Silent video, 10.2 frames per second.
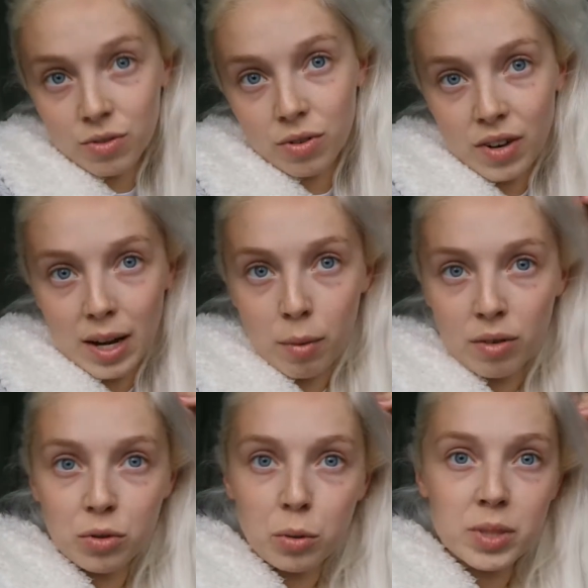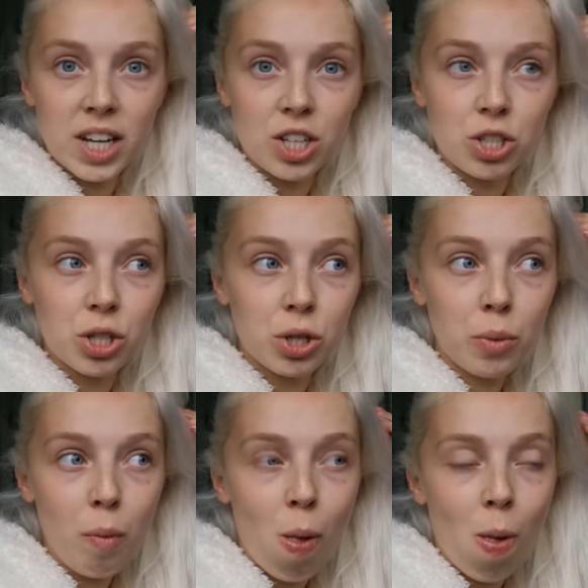fulfilling my full
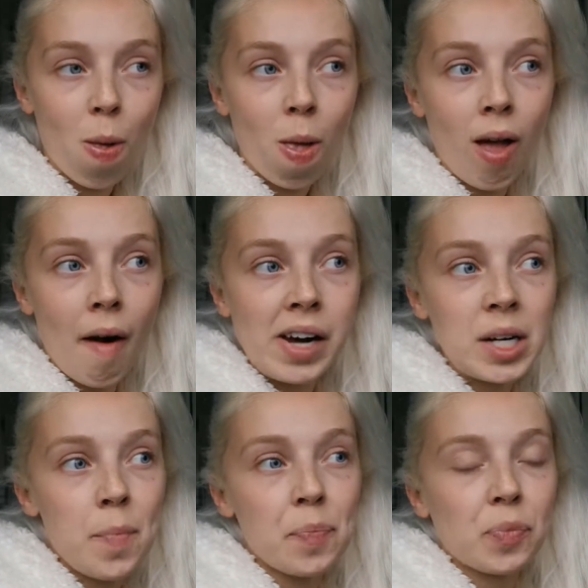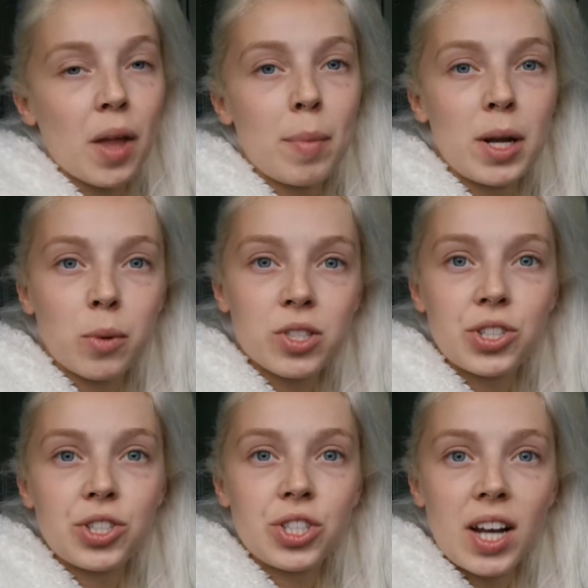potential, but it
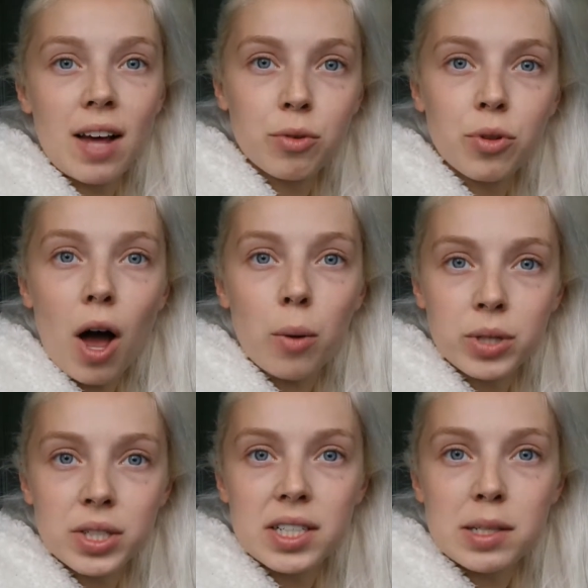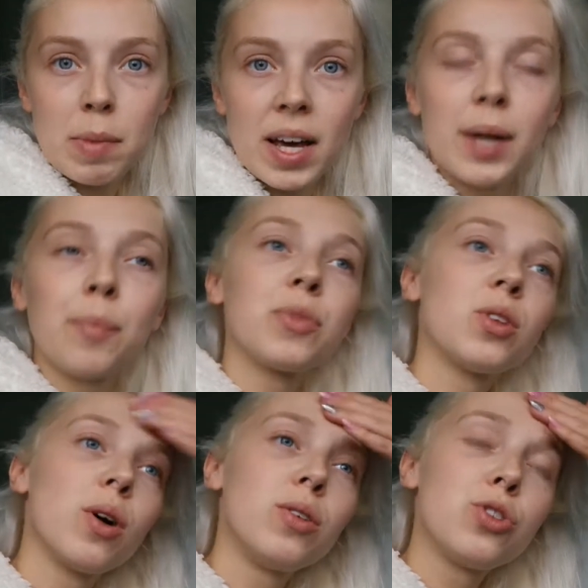wasn't to the level that I wanted to be.
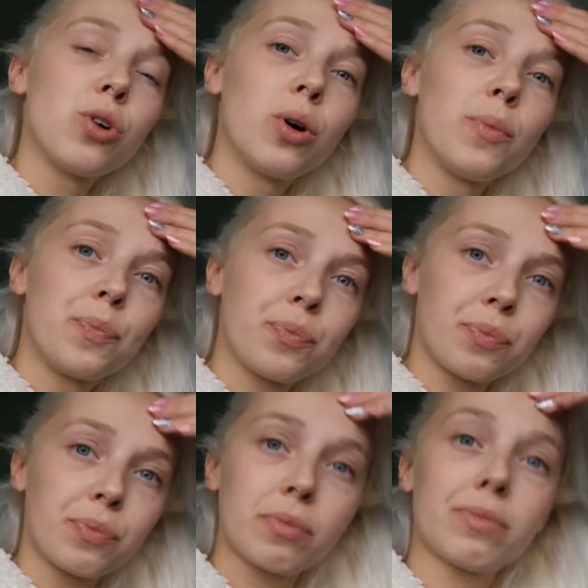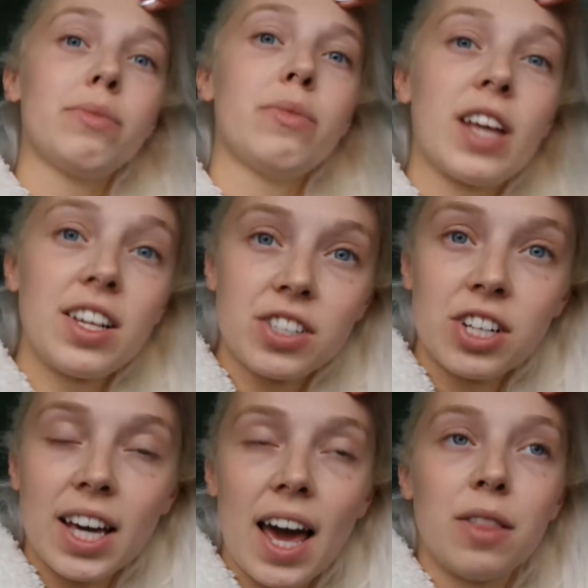So I just thought, it's
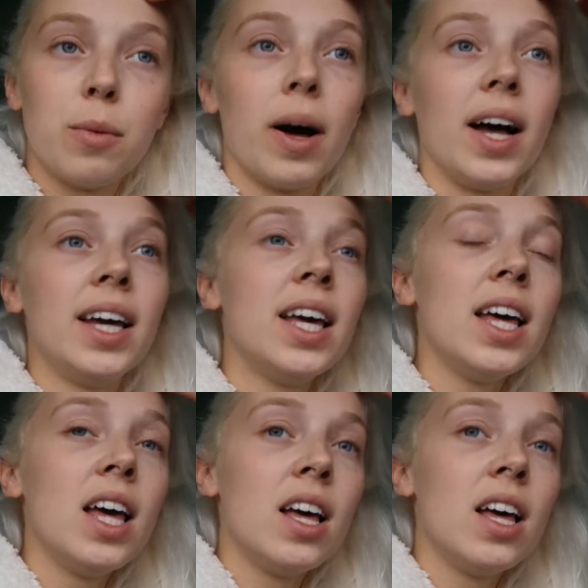going to get in the way.